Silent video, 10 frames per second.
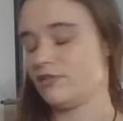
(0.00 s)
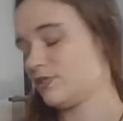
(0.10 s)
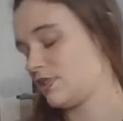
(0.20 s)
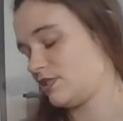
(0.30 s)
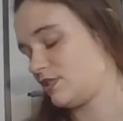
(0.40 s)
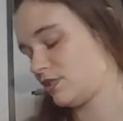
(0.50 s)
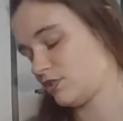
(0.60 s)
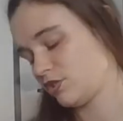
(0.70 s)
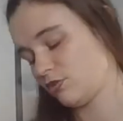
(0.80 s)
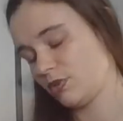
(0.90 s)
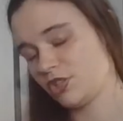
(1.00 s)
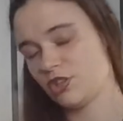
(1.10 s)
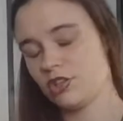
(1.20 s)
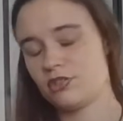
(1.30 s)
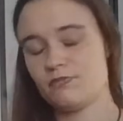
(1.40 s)
since there's no
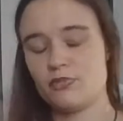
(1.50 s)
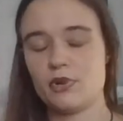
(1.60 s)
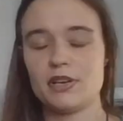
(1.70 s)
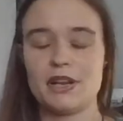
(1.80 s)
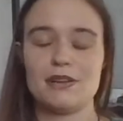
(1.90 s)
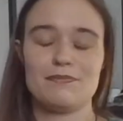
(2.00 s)
recharge port.